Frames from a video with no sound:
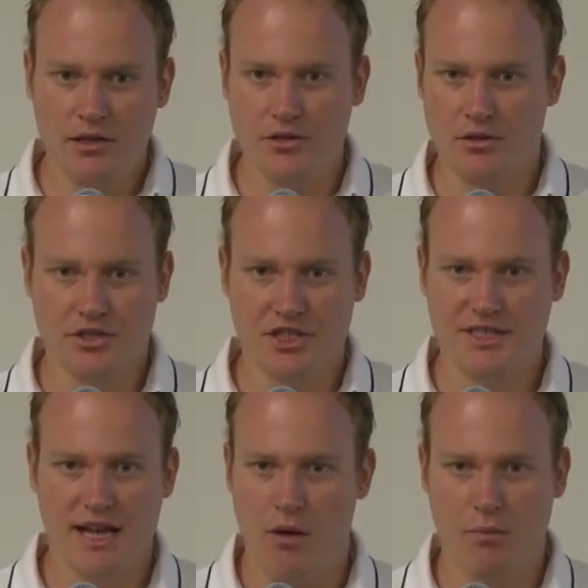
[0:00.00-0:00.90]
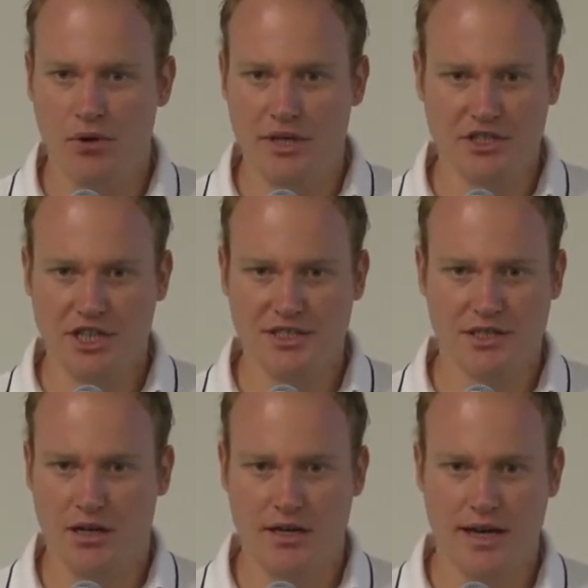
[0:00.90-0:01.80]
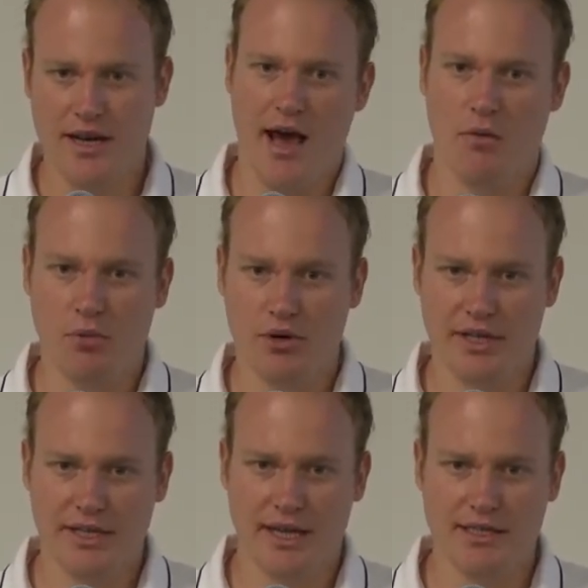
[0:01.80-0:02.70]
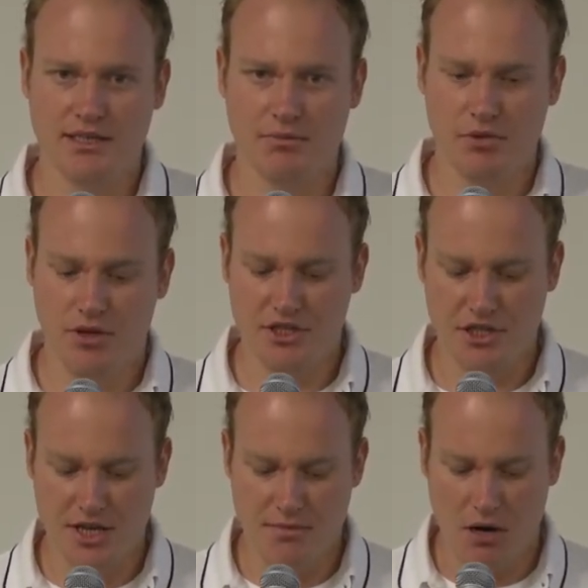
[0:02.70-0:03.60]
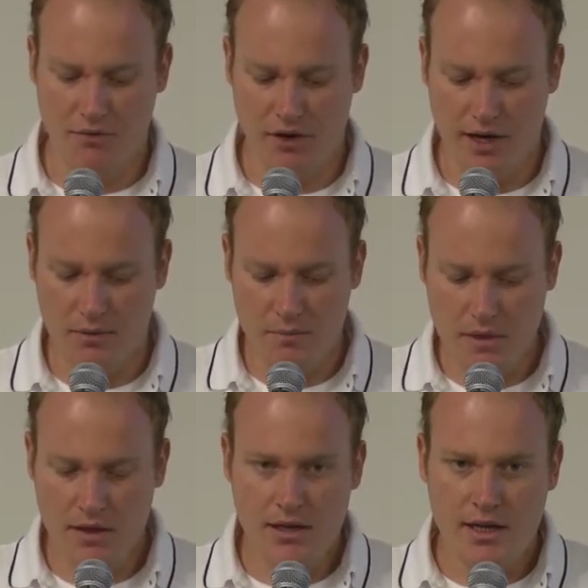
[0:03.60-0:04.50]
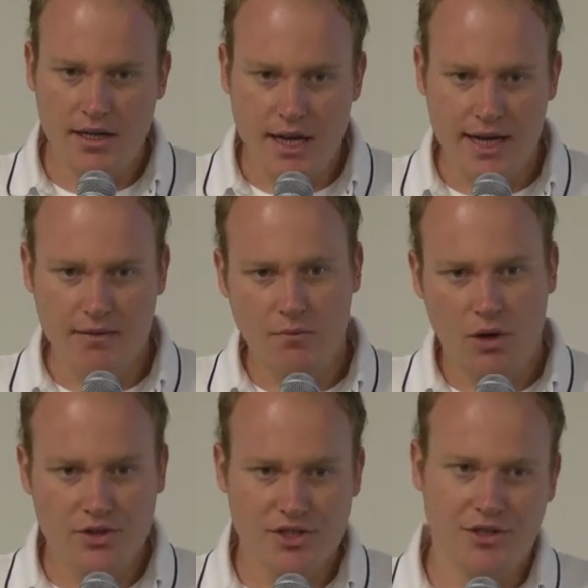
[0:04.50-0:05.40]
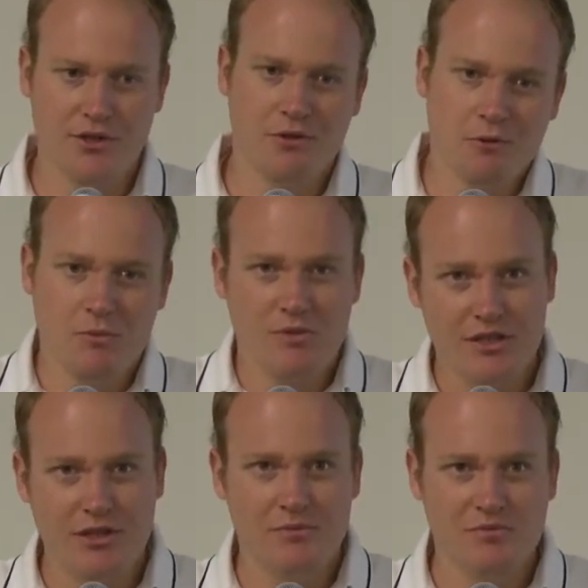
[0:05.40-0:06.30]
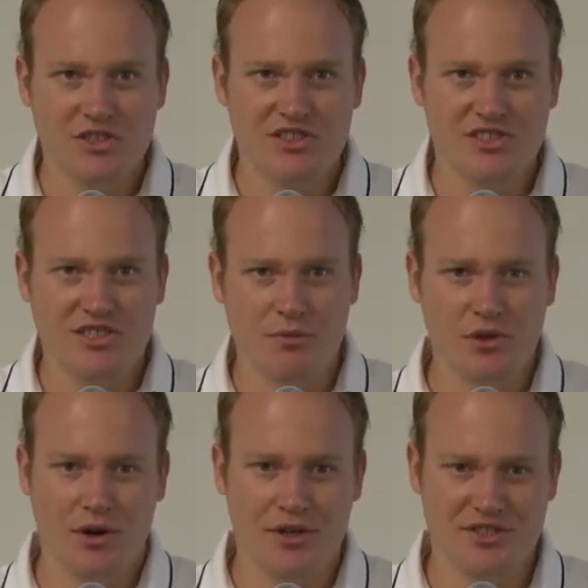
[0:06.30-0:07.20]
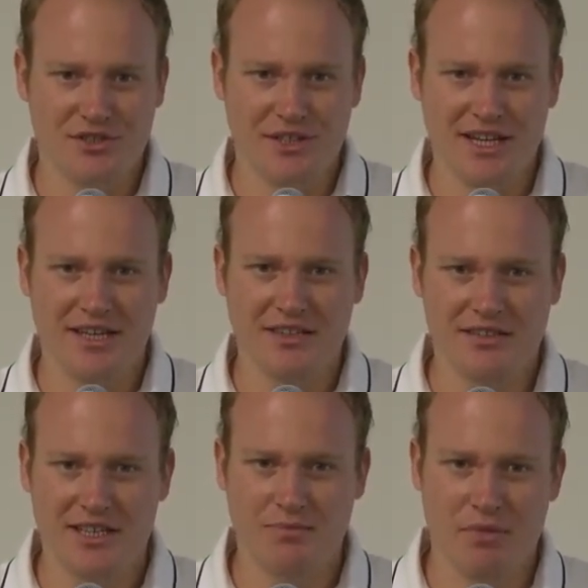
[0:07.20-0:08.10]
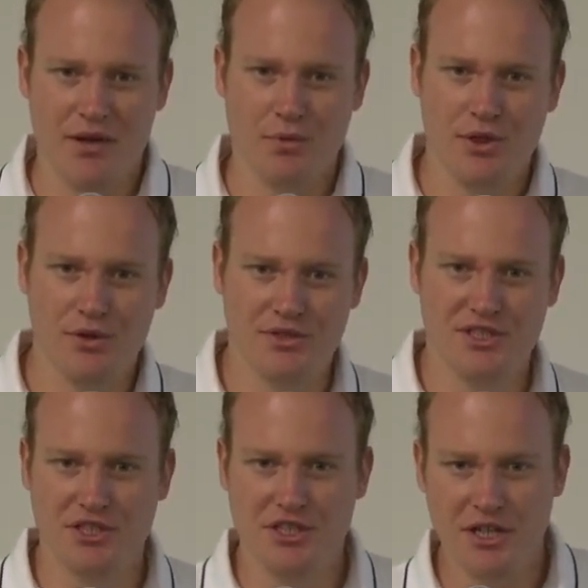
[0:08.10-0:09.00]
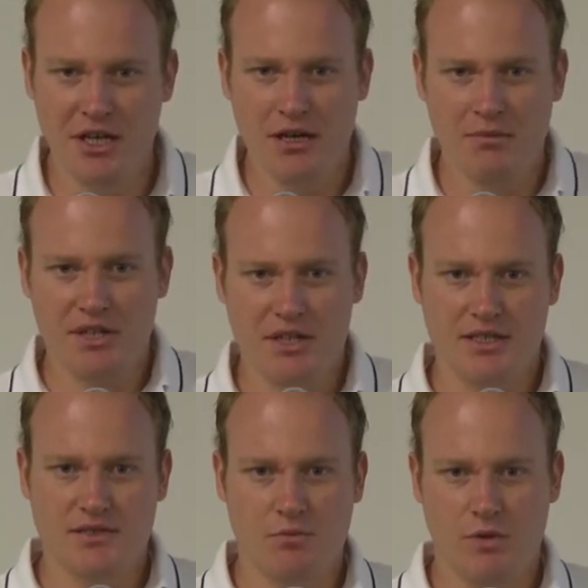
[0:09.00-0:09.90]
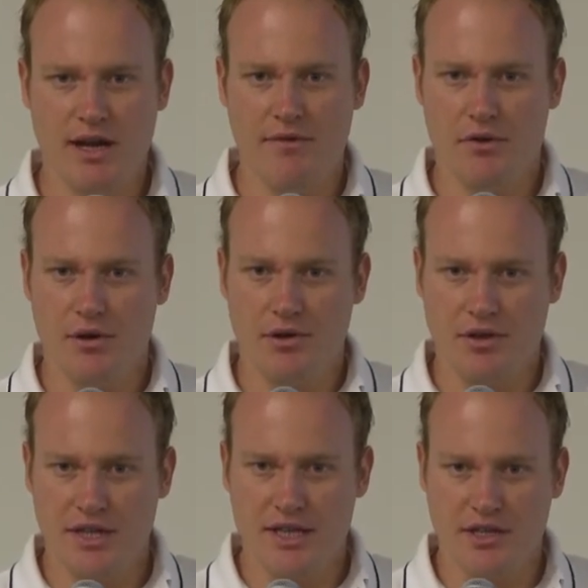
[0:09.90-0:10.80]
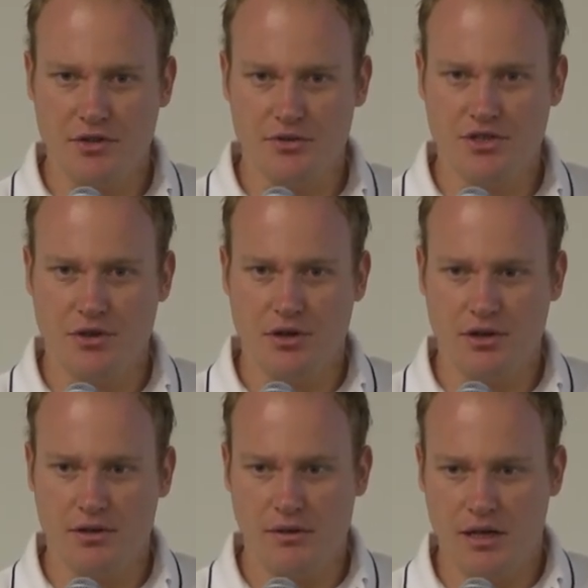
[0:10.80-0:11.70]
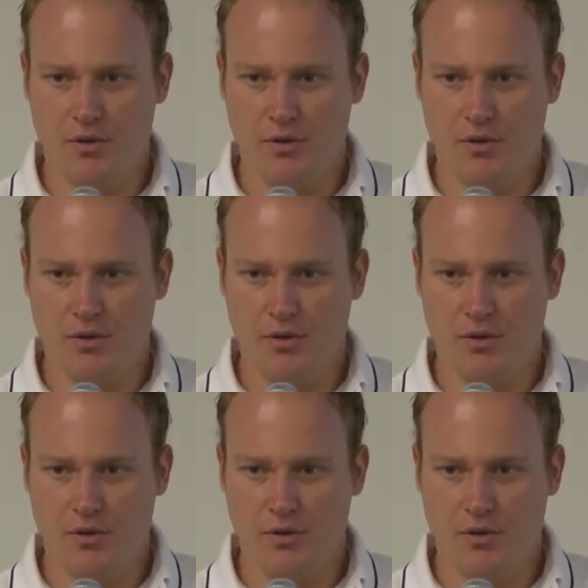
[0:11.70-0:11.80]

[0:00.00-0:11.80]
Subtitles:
You're just outputting JSON and outputting a simple HTML file. And also, in some regards, you're getting less bandwidth usage, because whenever the user